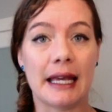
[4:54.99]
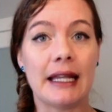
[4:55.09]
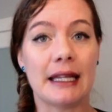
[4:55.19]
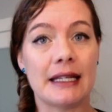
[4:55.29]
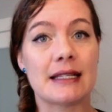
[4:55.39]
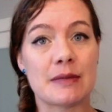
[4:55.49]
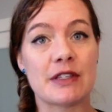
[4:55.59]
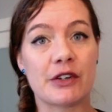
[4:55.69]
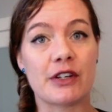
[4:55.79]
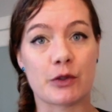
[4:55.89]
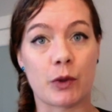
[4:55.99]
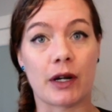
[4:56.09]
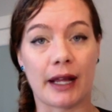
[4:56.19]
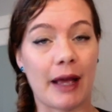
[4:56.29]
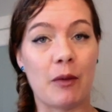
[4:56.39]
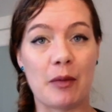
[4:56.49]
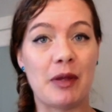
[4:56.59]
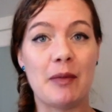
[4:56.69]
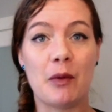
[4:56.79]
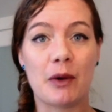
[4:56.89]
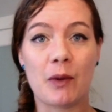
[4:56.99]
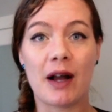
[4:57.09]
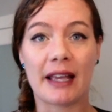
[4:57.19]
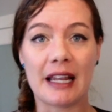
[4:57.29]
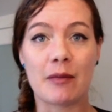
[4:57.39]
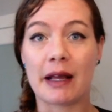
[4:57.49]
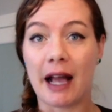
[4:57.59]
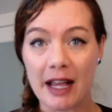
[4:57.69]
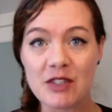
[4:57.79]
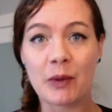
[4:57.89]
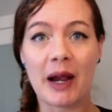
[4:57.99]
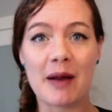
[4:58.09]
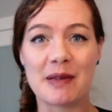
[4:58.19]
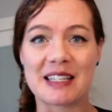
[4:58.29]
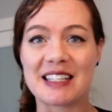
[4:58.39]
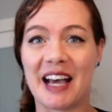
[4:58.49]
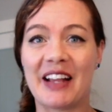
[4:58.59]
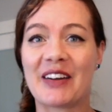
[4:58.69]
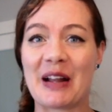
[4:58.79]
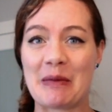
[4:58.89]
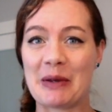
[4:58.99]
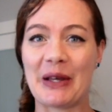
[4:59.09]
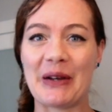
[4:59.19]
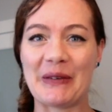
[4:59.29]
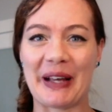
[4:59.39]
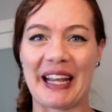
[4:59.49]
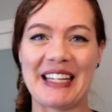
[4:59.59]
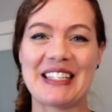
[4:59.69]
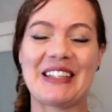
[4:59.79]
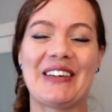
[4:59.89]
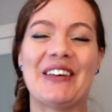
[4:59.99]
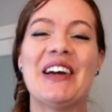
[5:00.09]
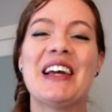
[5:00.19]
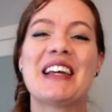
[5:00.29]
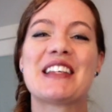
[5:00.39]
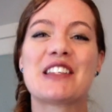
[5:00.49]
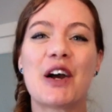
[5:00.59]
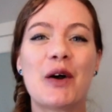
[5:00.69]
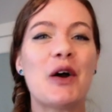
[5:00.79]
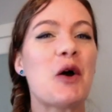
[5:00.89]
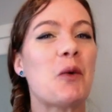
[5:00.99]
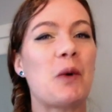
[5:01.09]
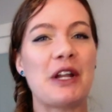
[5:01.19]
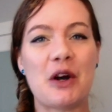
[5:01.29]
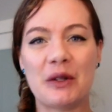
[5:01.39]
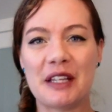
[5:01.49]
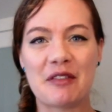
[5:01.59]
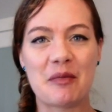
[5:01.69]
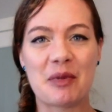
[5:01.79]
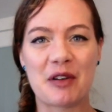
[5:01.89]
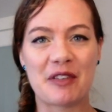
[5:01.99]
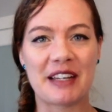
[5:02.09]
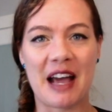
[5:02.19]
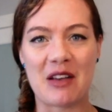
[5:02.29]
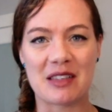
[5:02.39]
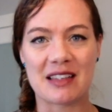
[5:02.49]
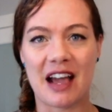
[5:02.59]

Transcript: it needed some serious work. And when people would walk in, I'm like, I swear I'm a designer and I'm good at what I do. So we don't live in perfect houses